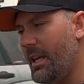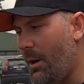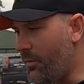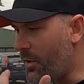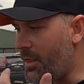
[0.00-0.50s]

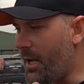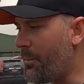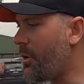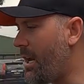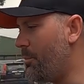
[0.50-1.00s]
yeah, we've got the
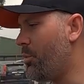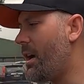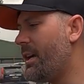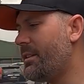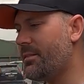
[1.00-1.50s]
upgraded
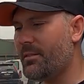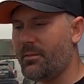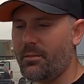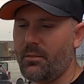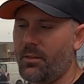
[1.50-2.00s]
brakes,
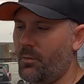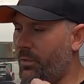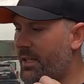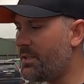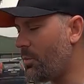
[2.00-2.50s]
the
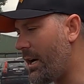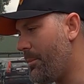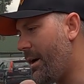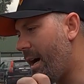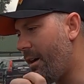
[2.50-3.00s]
rear
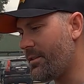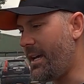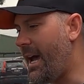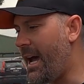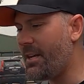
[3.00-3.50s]
sway bar, it's
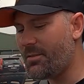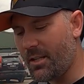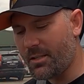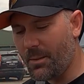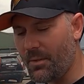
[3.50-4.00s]
a hatch,
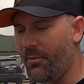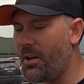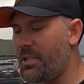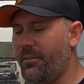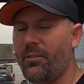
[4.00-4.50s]
so it's going to be
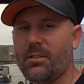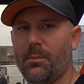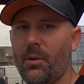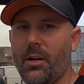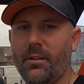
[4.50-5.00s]
very different
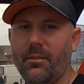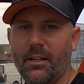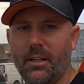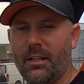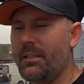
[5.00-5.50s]
to mine.
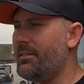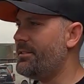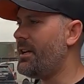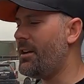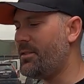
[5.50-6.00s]

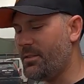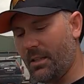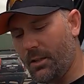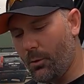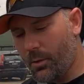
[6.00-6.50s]
So just
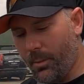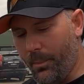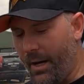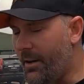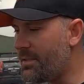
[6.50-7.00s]
a little
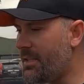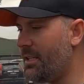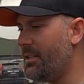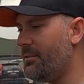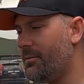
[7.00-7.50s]

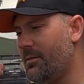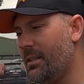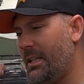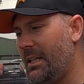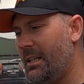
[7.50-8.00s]
comparison, and
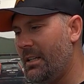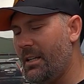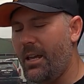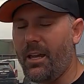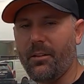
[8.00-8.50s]

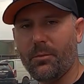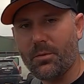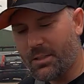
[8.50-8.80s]
yeah, we'll